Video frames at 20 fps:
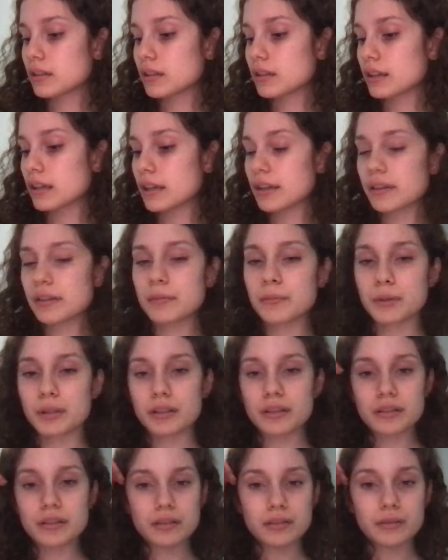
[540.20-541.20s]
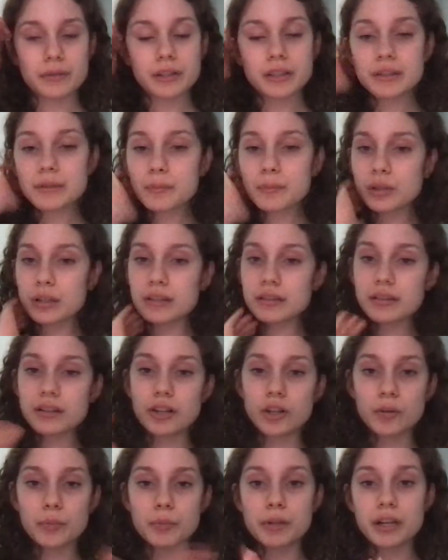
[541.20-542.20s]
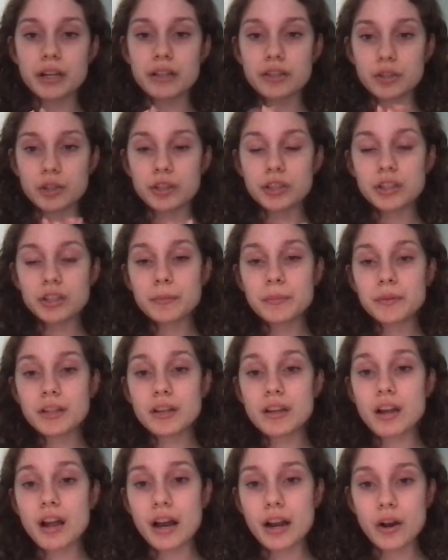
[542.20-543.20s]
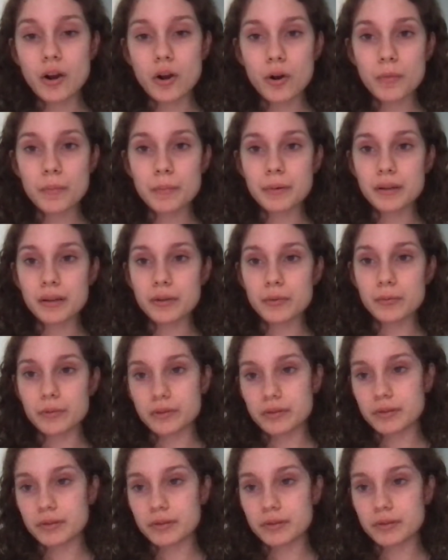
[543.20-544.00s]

anything, but it's a very simple lesson. I hope you guys learned something. I hope it was